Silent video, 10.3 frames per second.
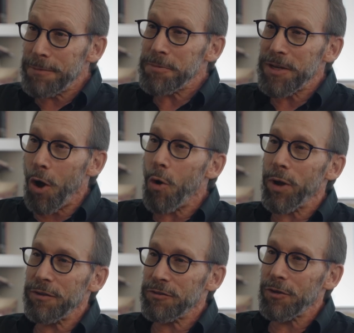keeps me
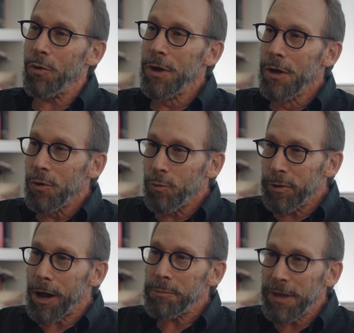going. So
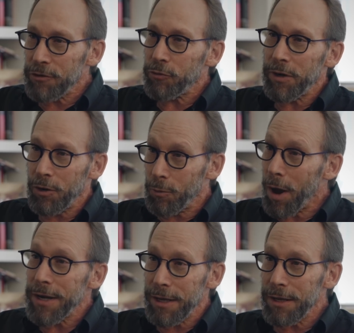when I'm lecturing or
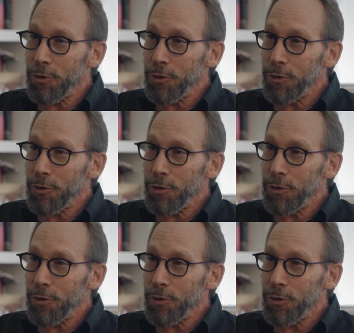writing,